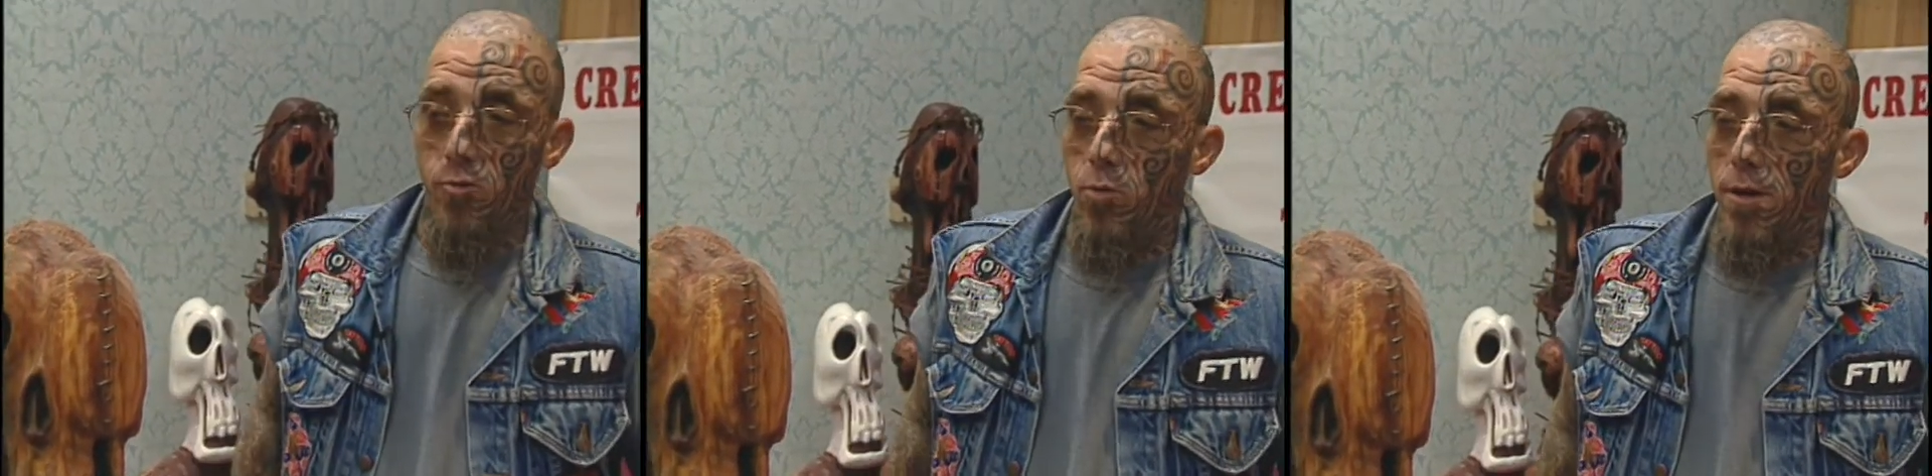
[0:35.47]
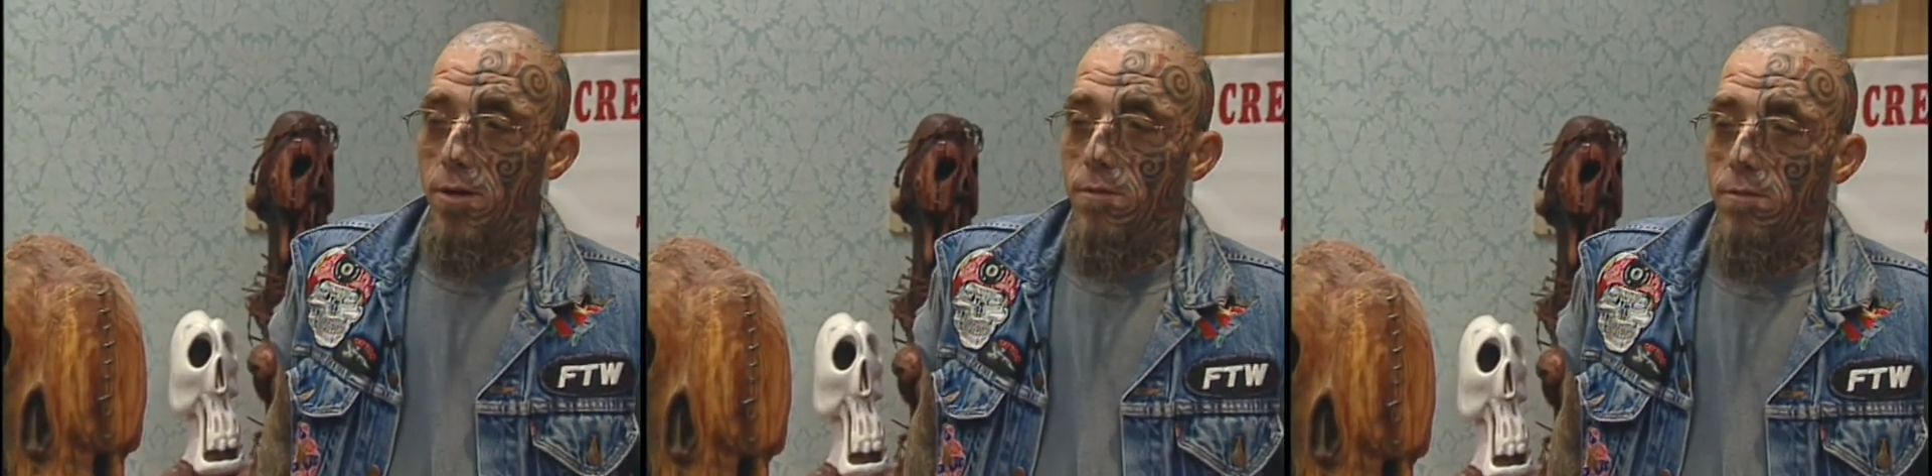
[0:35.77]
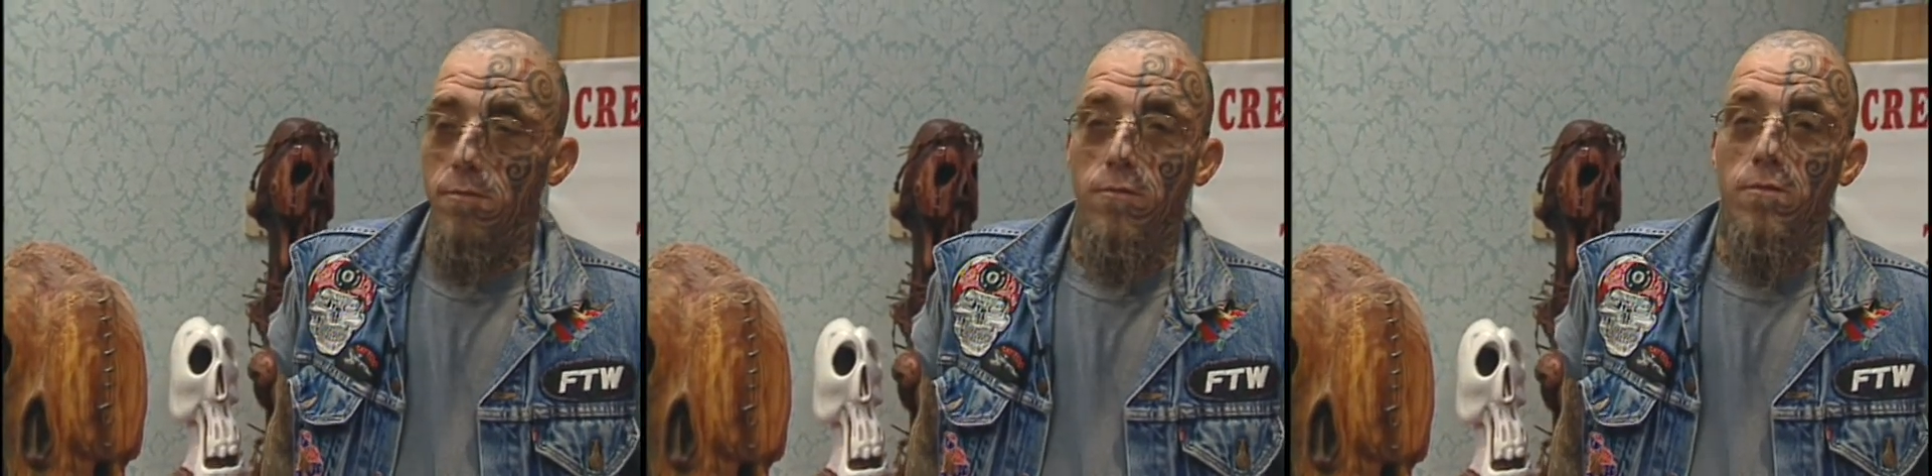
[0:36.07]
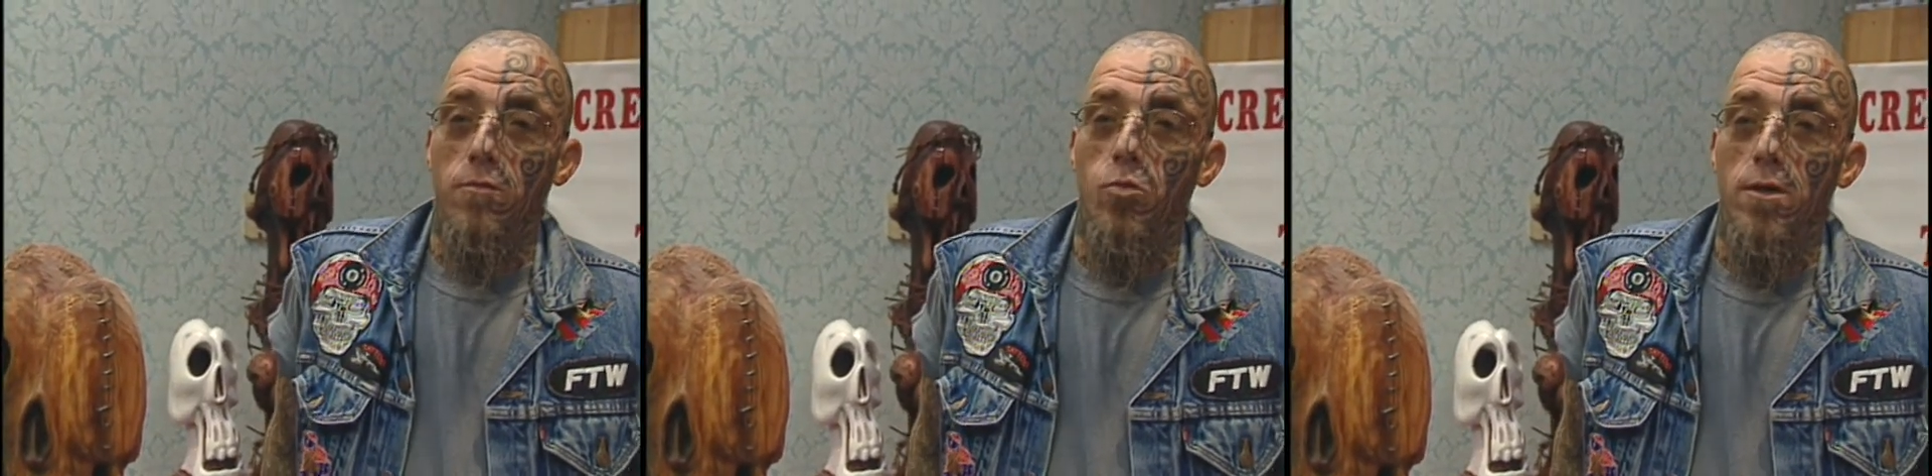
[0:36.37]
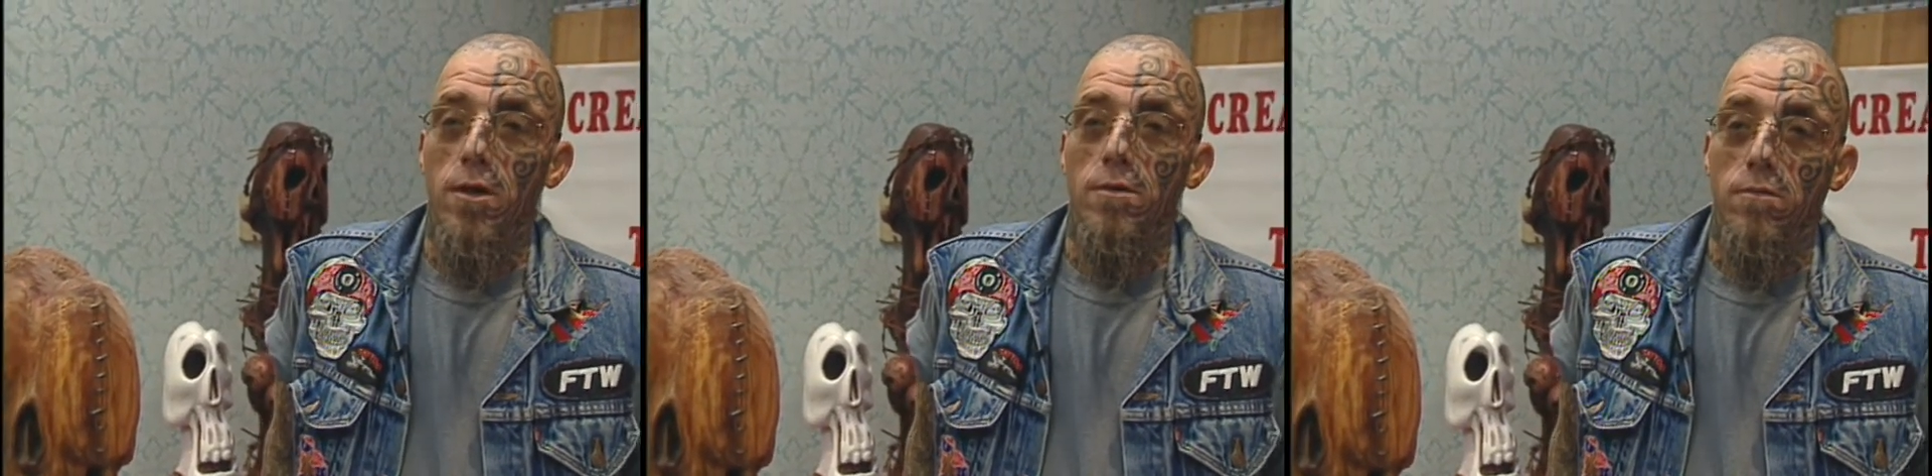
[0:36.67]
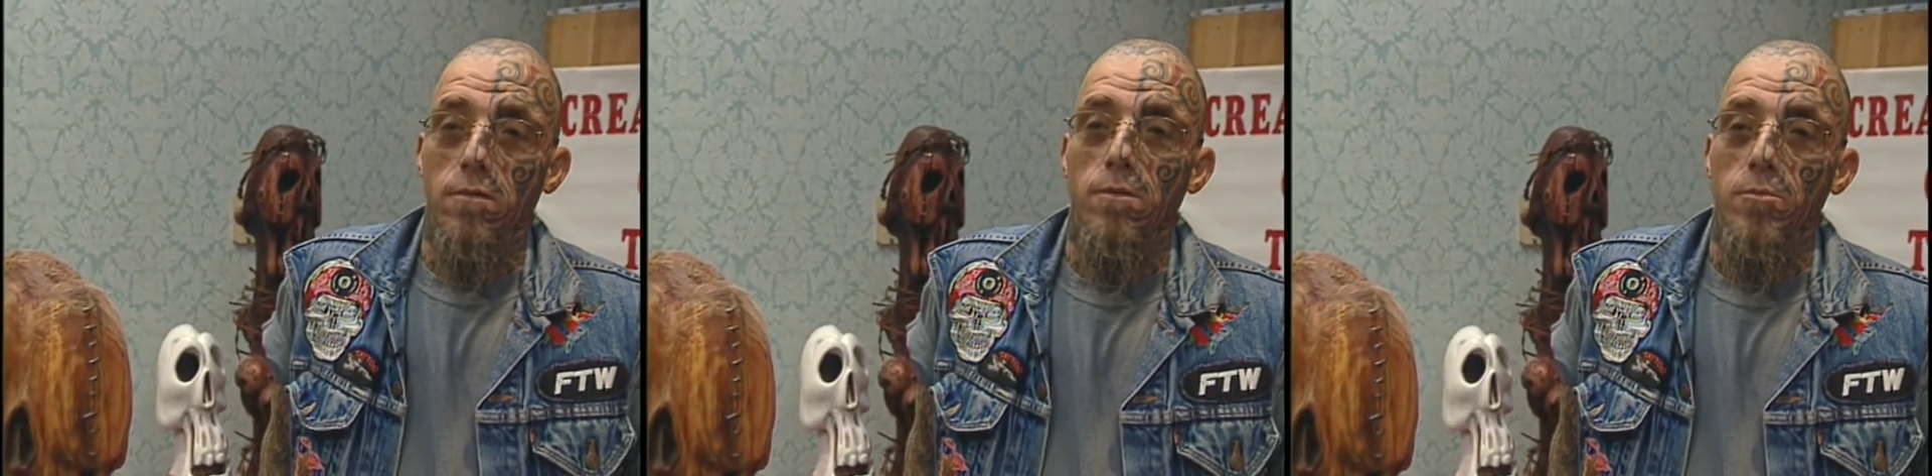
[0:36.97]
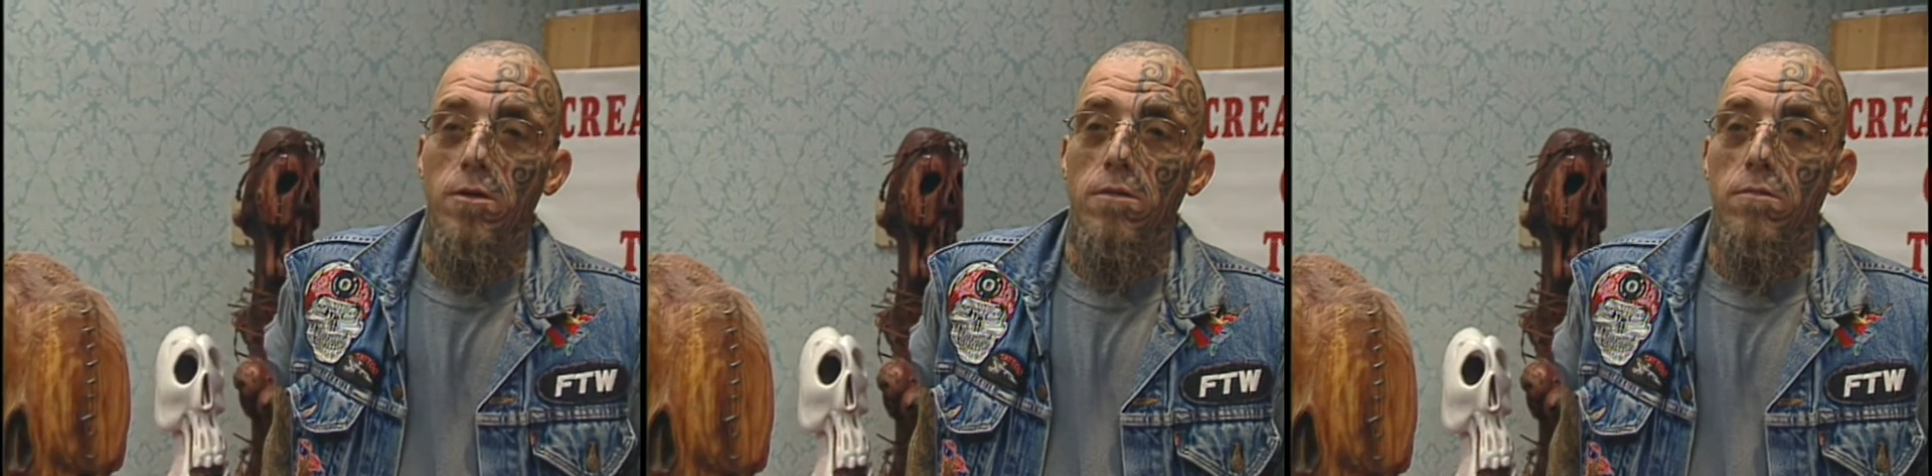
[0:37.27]
28, 28 some
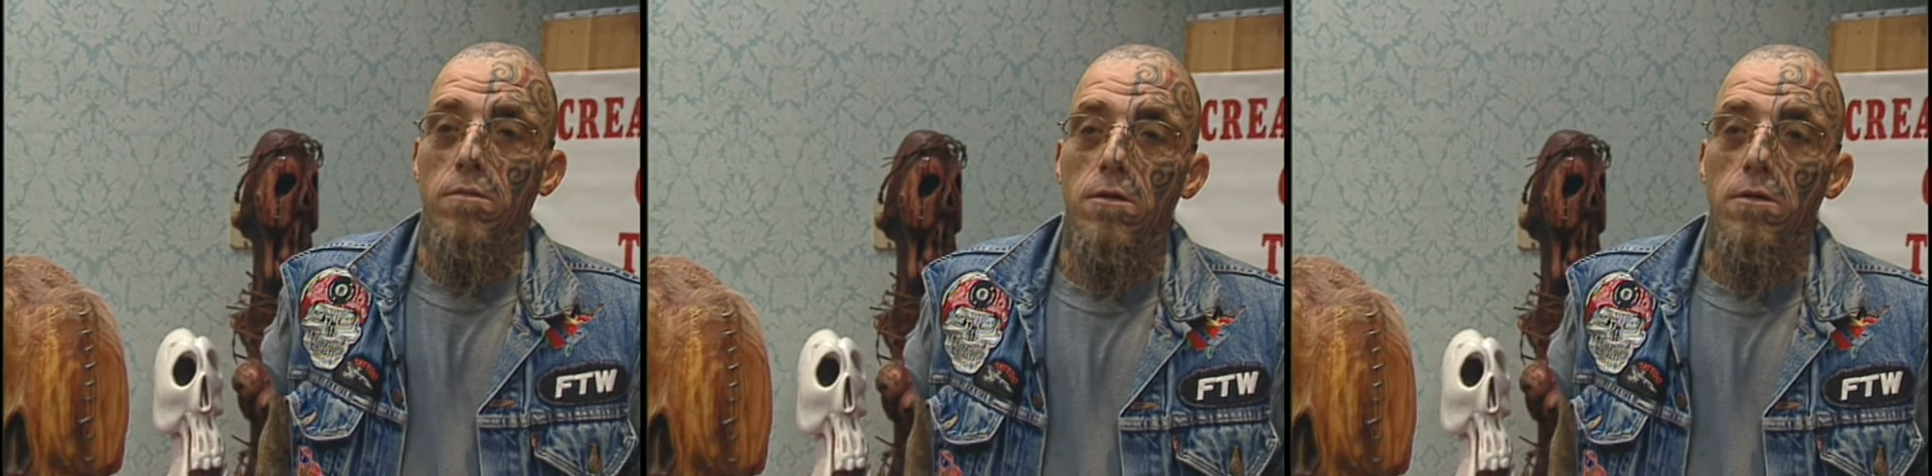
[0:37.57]
years.